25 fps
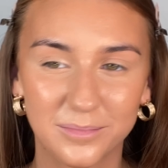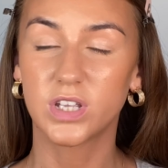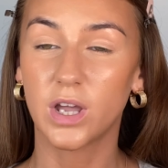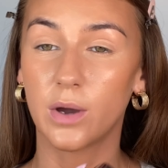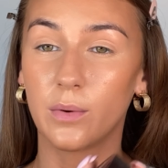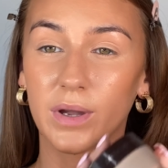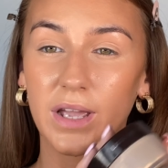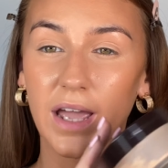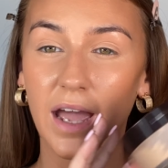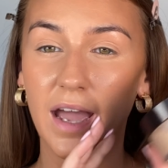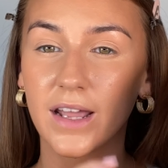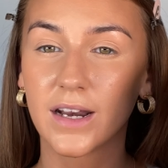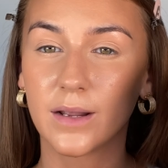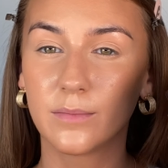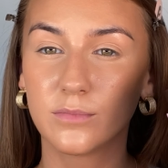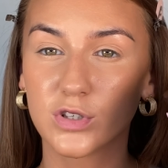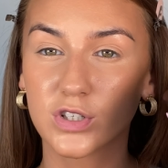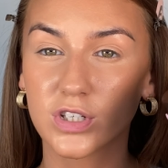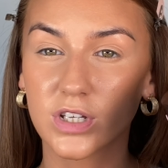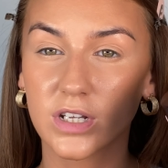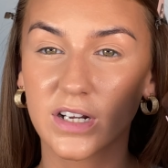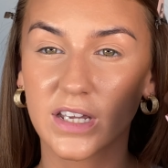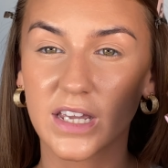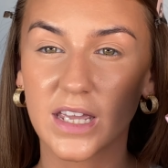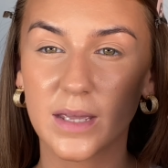So again, I'm just
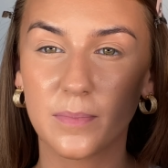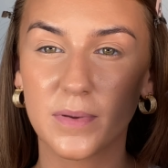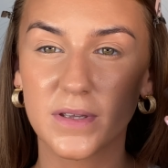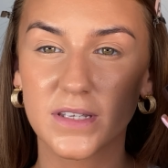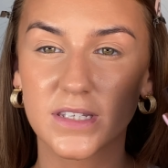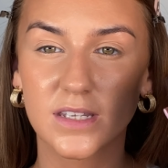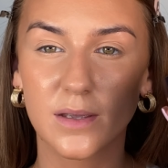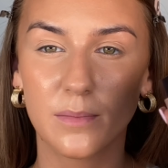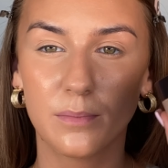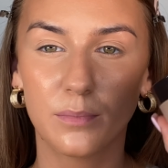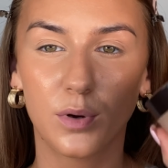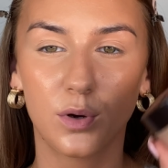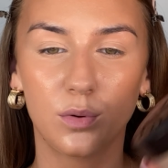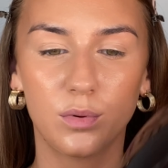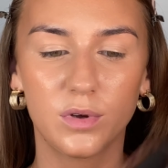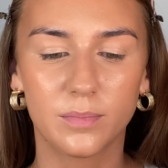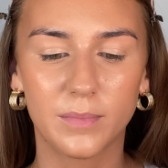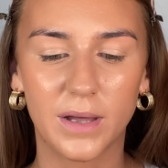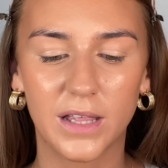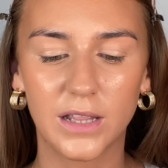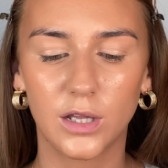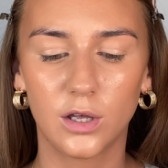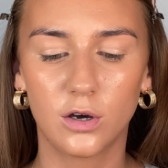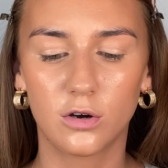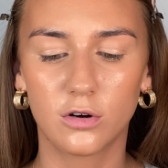going to keep it simple with my
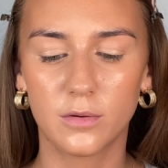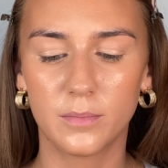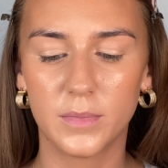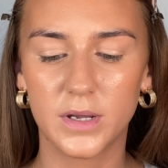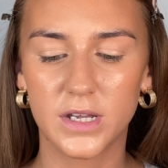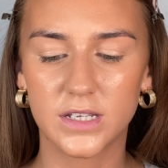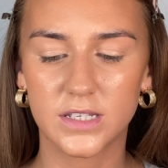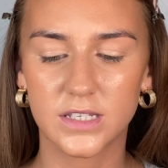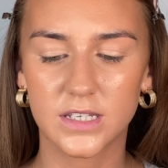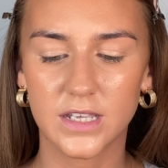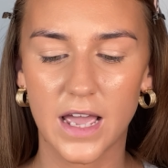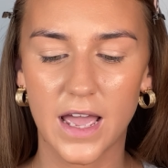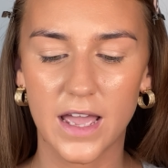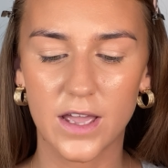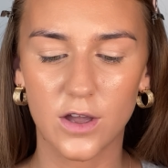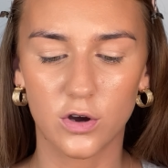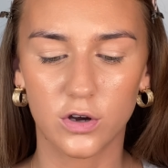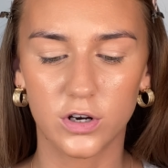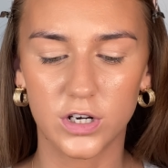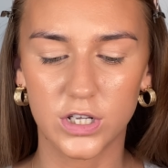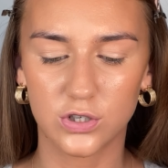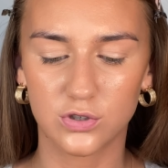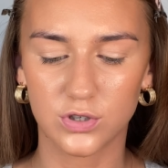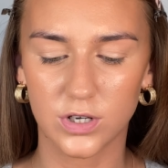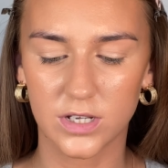Laura Mercier
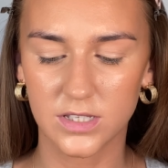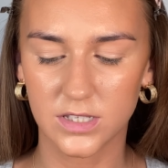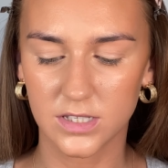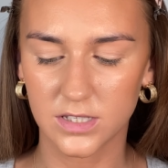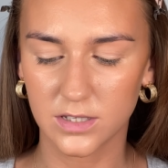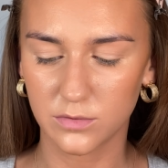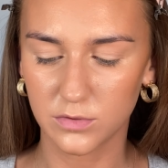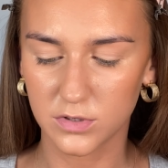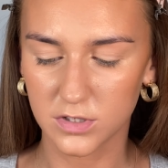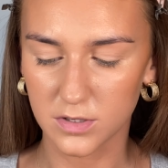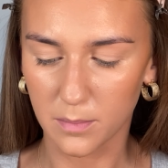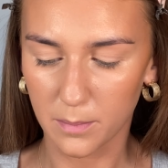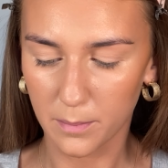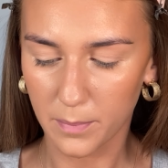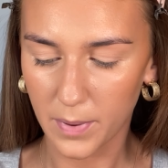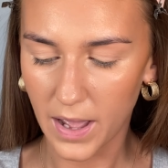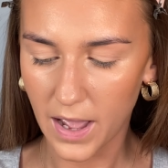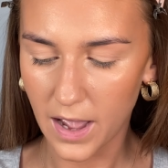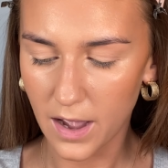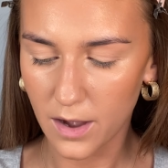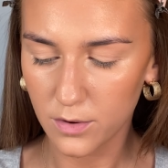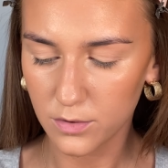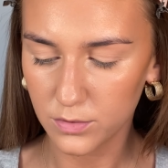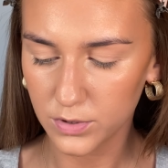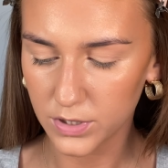Honey Translucent
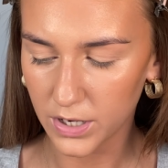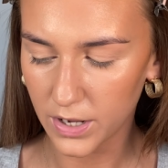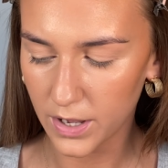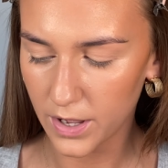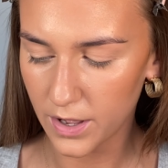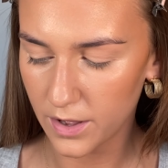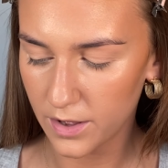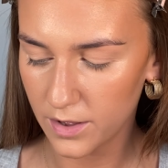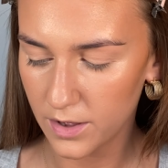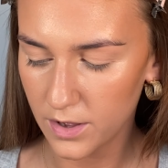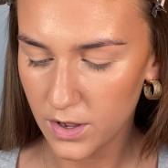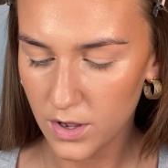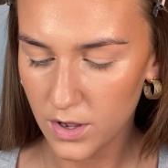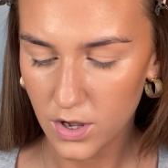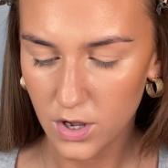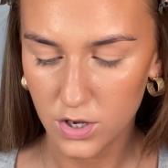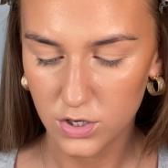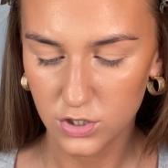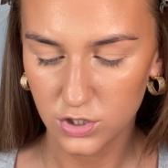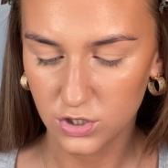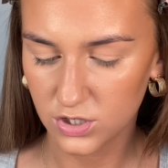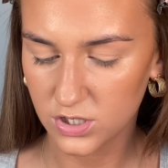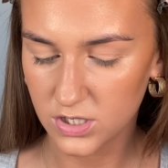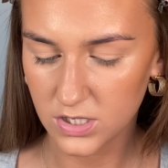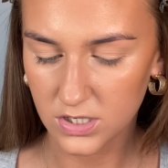Powder,
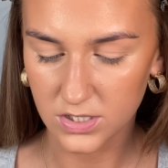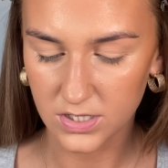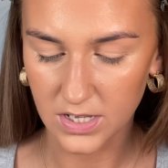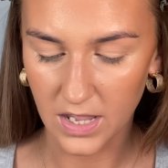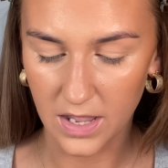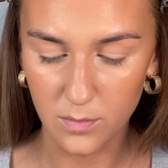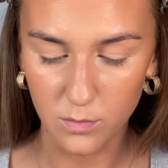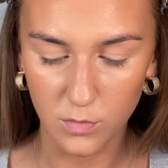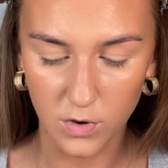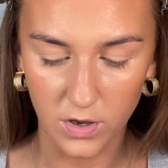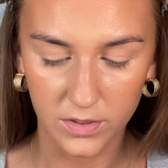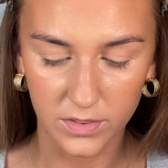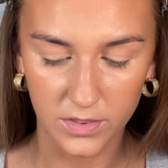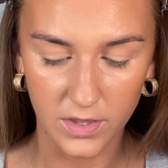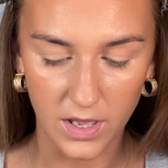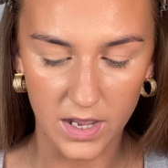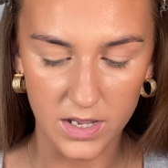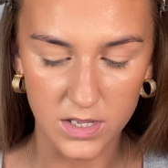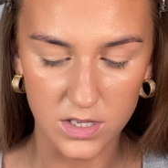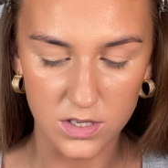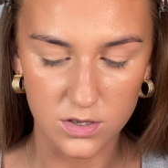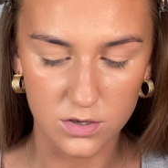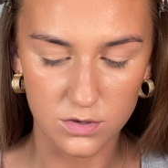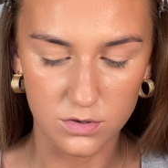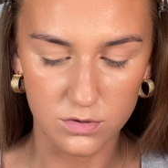just the same one that I
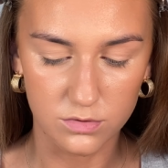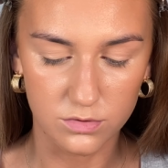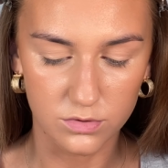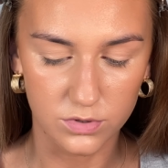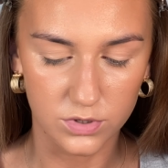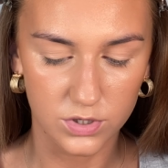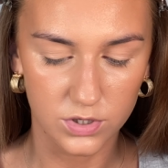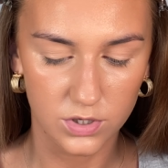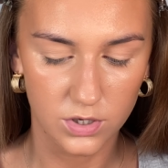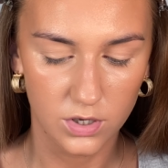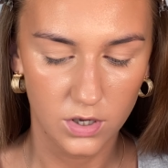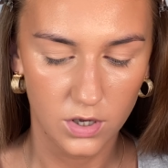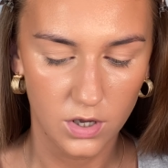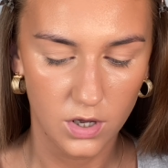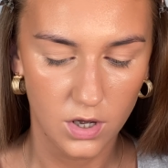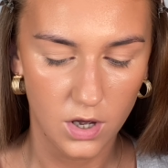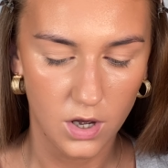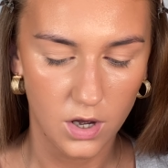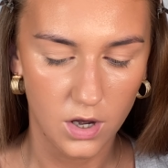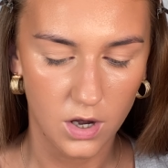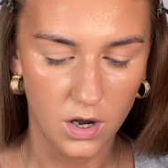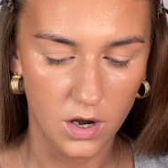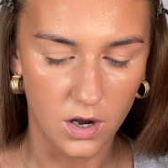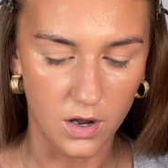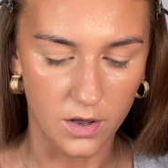use
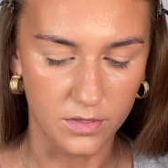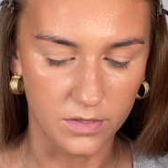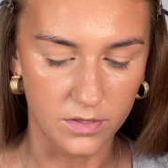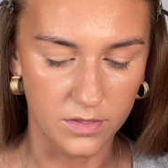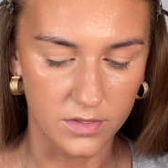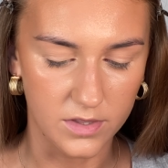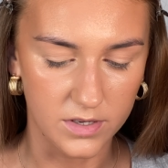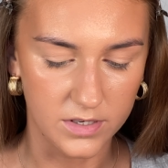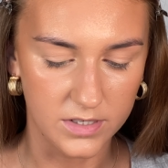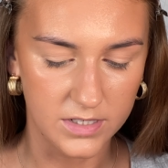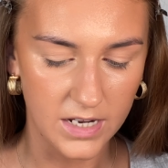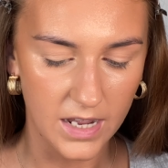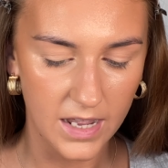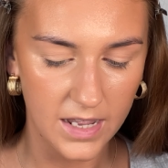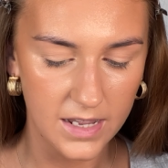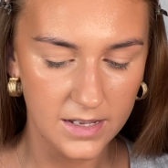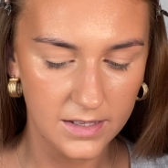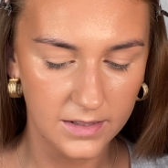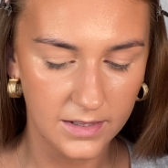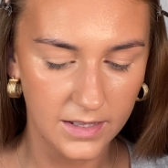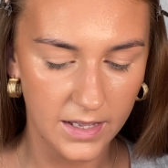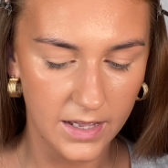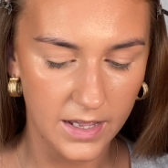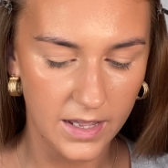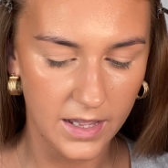on the
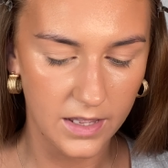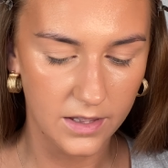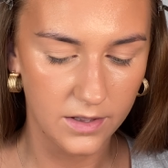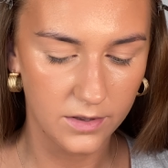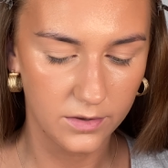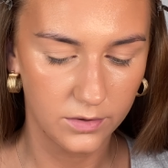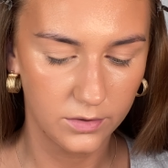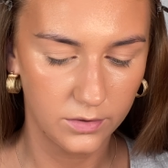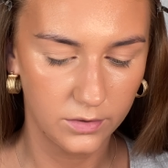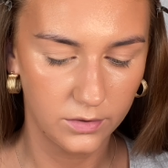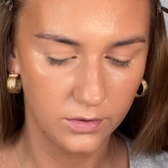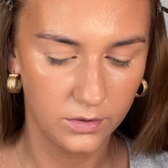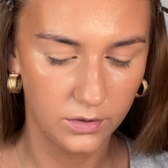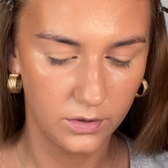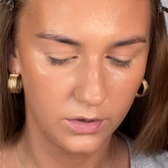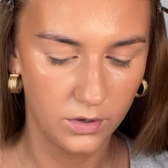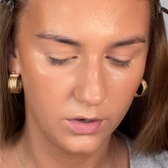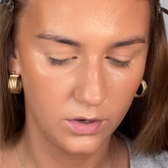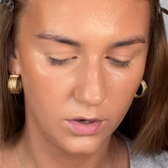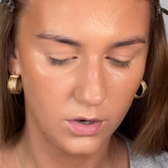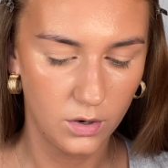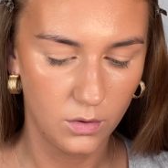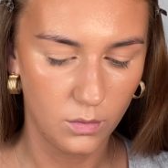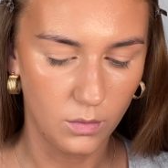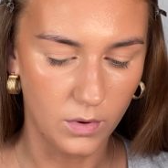daily,
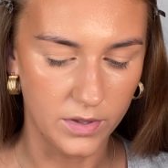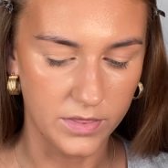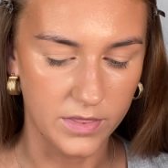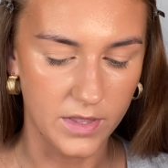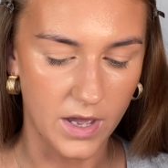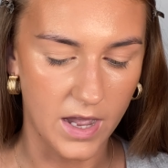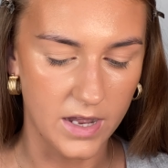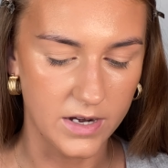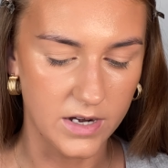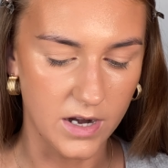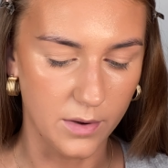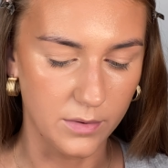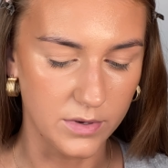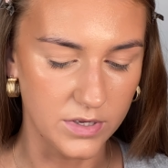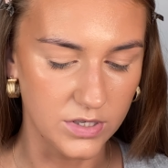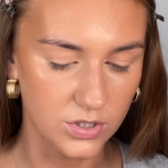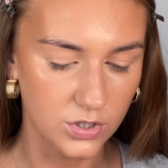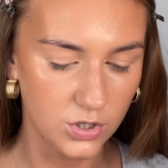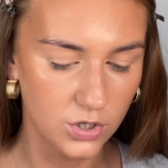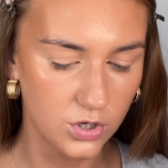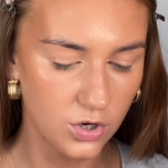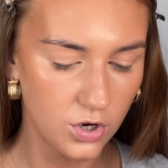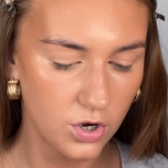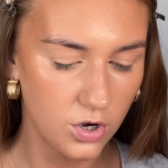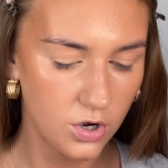one that I know is
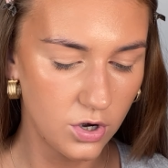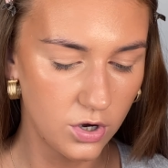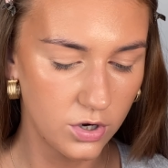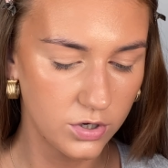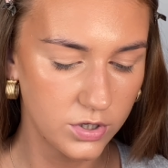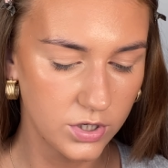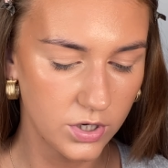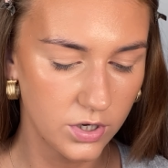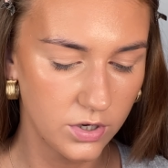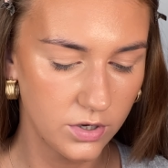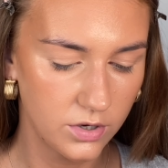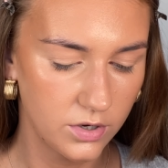good.